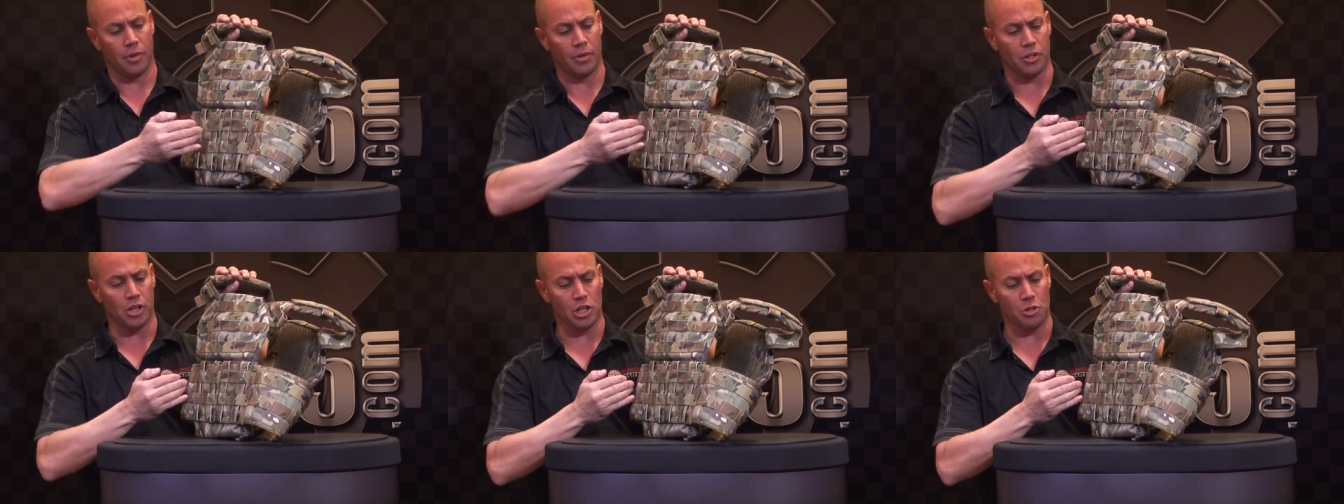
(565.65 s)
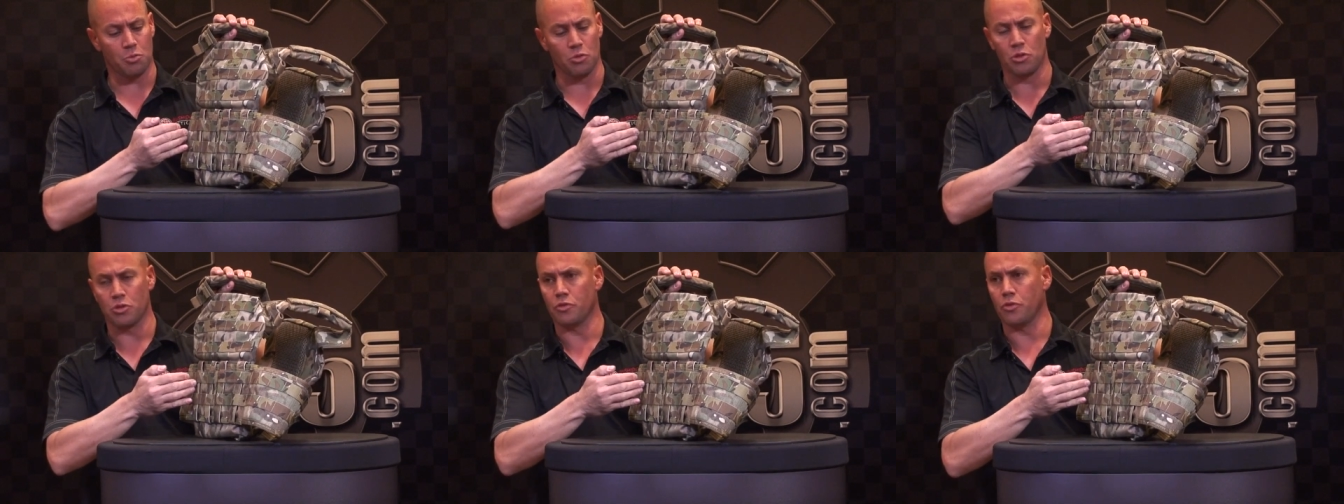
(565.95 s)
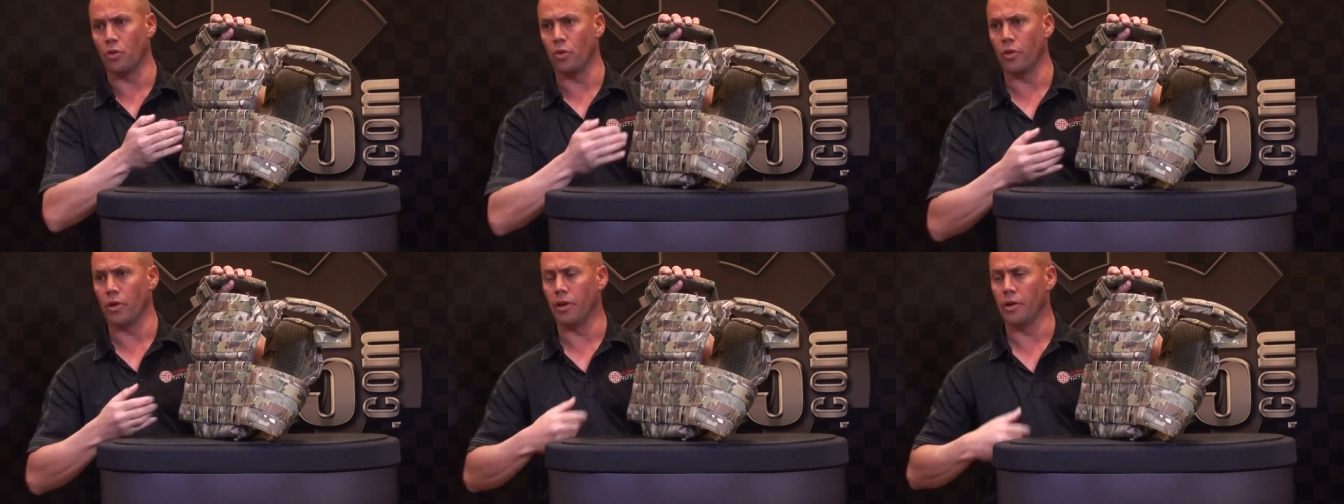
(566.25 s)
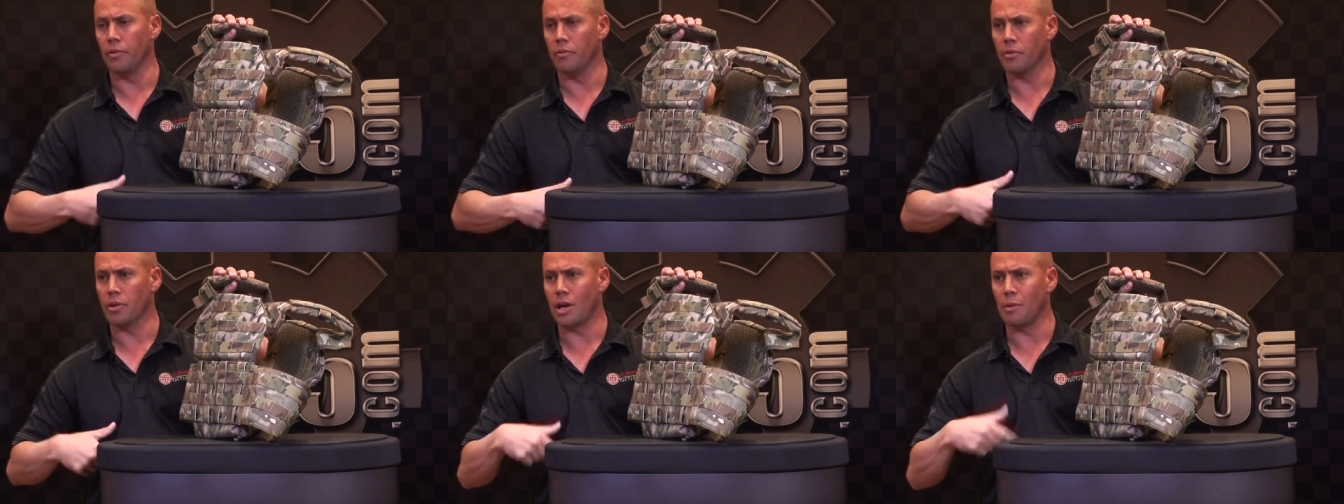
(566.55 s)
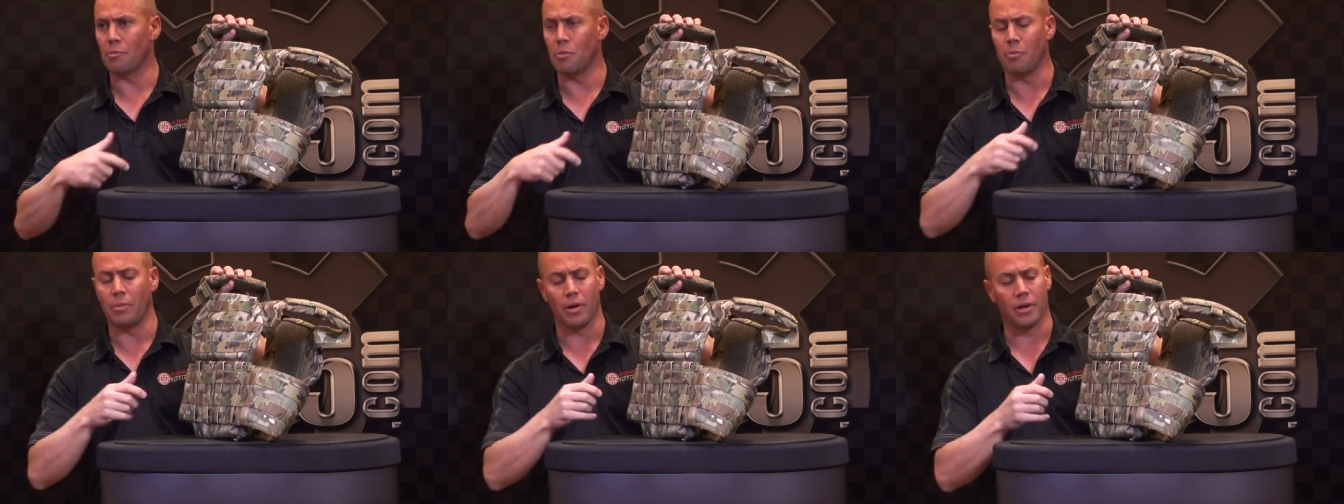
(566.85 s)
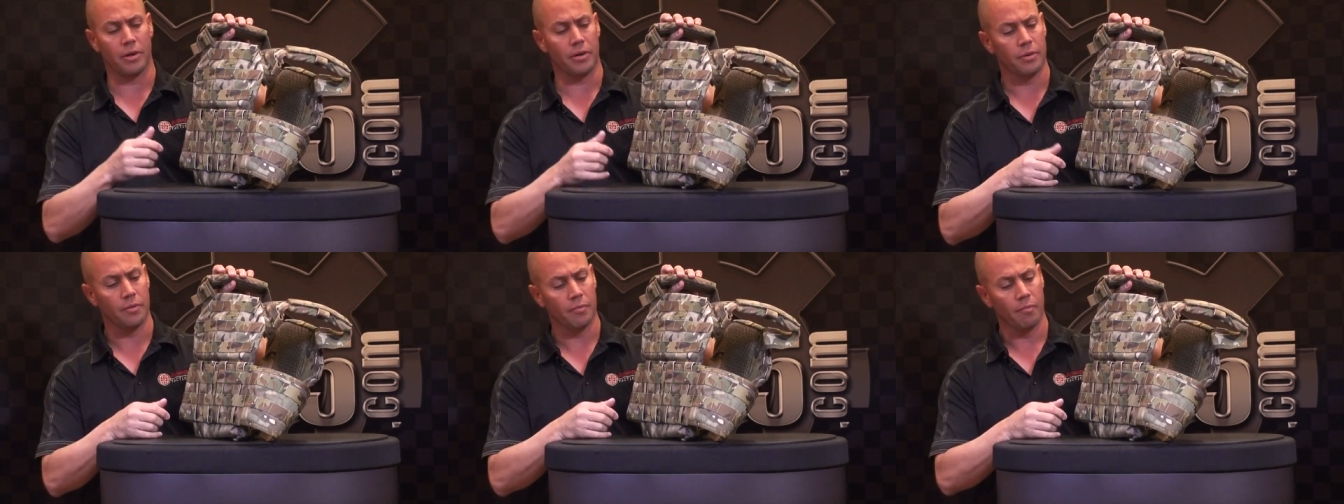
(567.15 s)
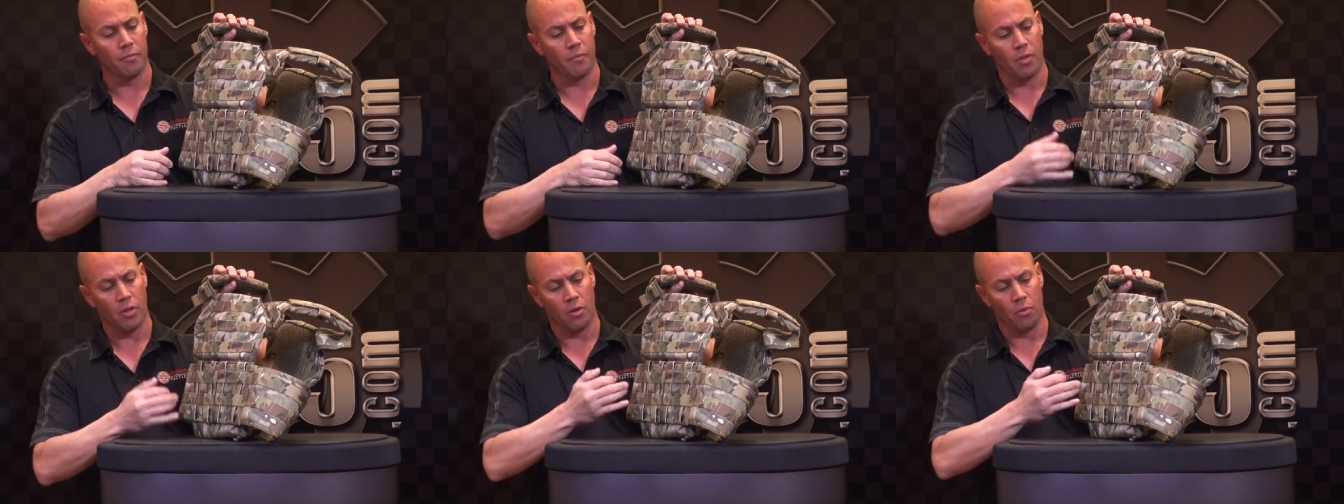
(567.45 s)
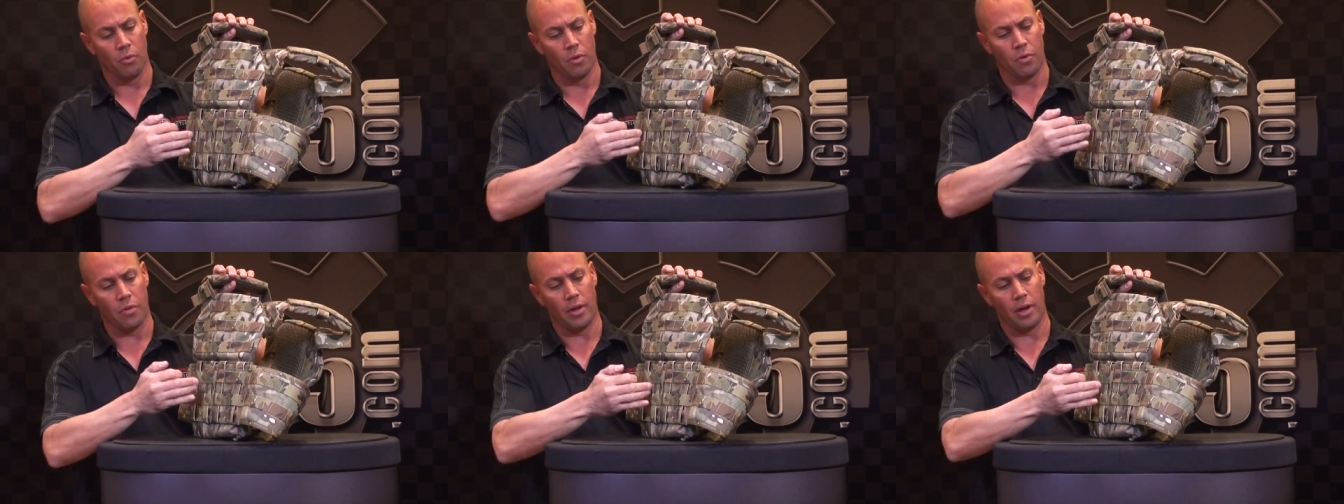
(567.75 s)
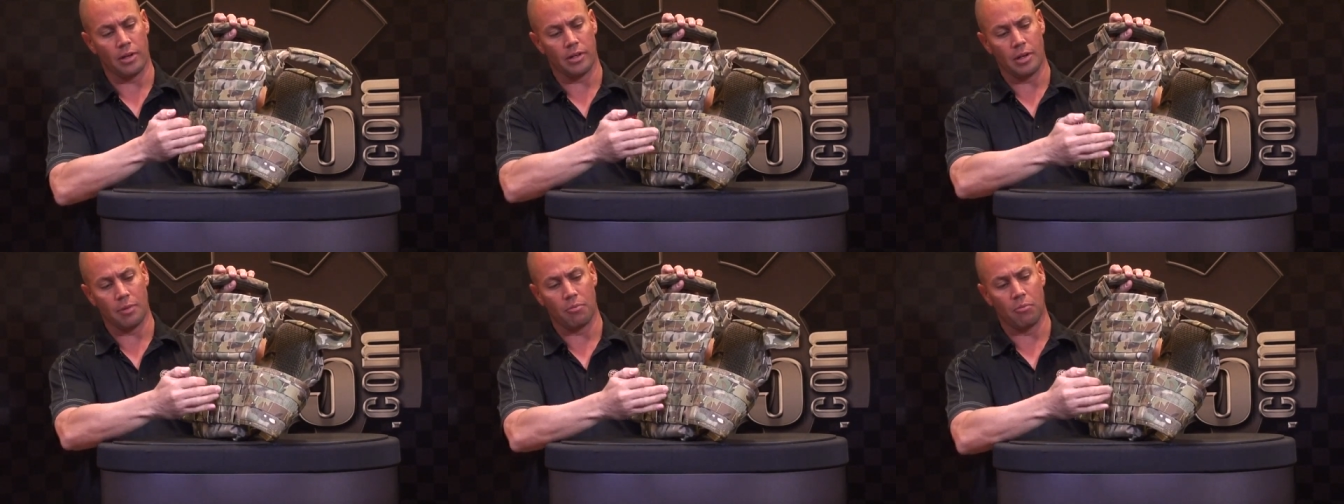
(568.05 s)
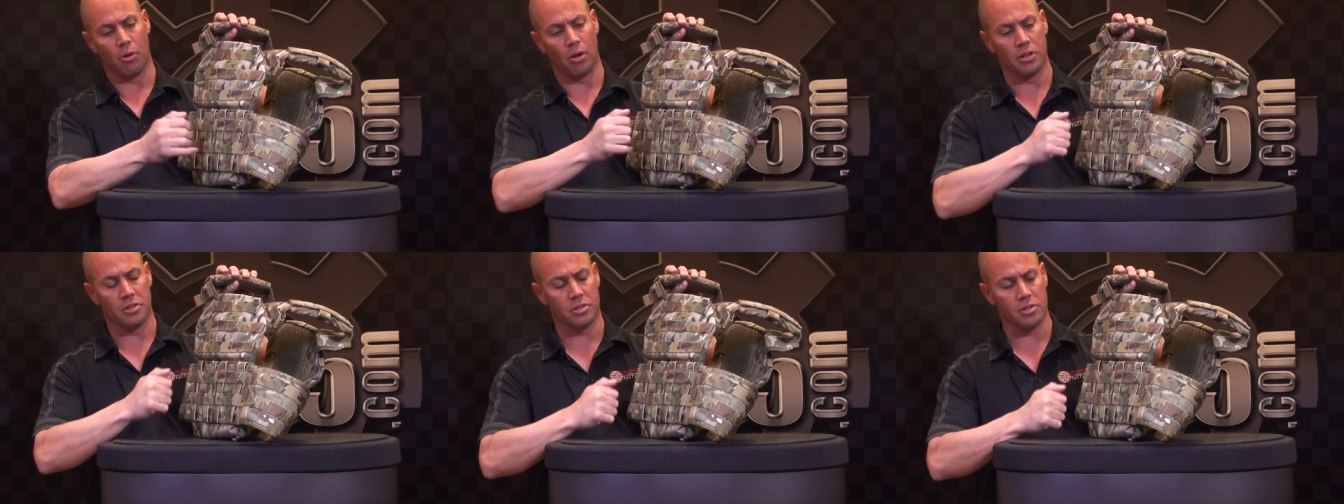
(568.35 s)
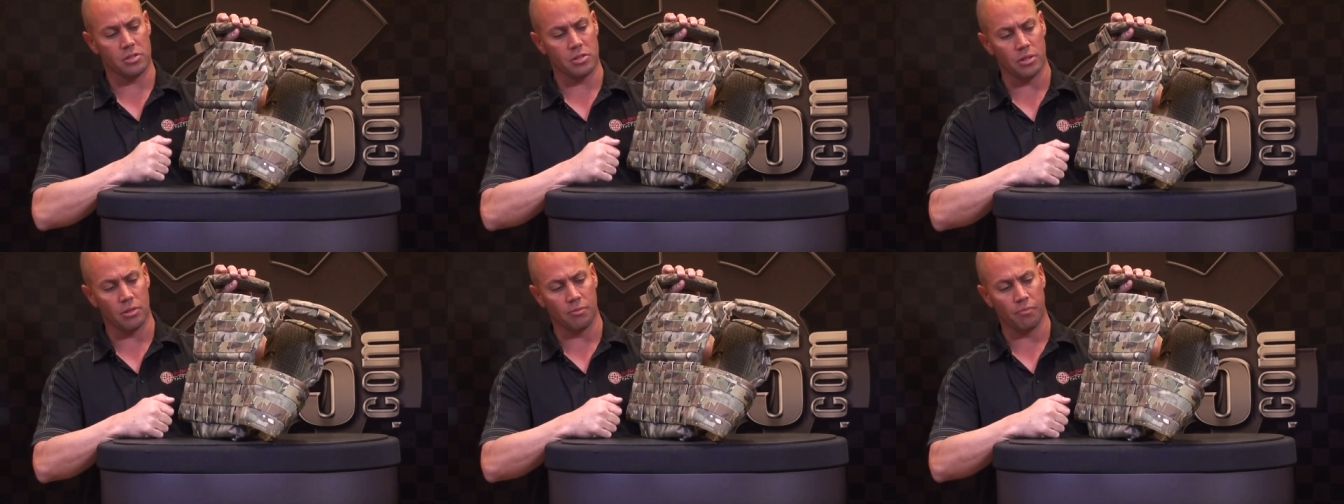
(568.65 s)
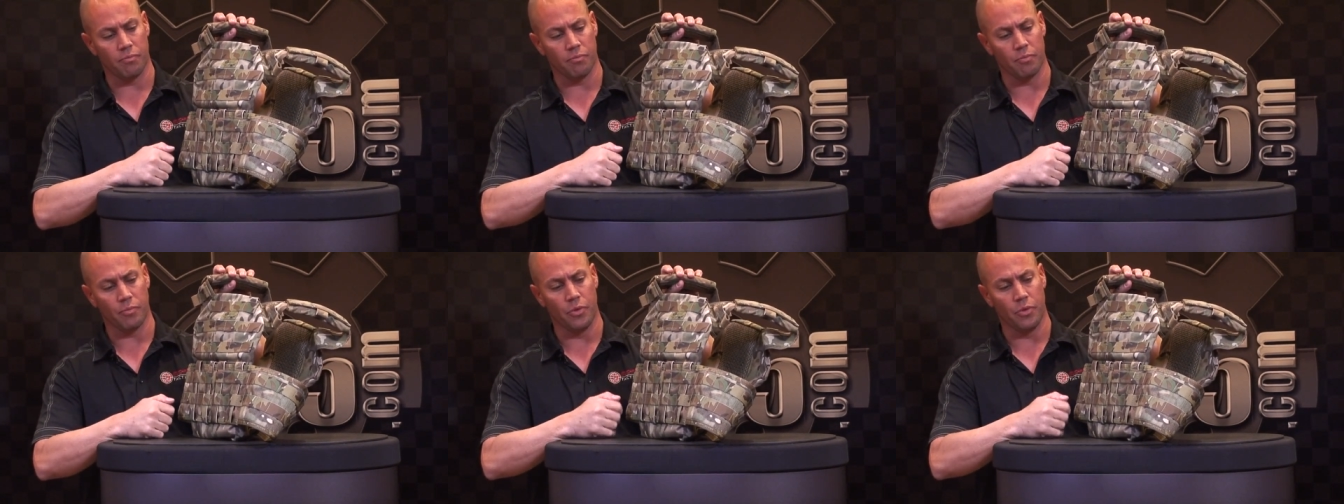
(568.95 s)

adjustments for the cummerbund with our type of MOLLE system.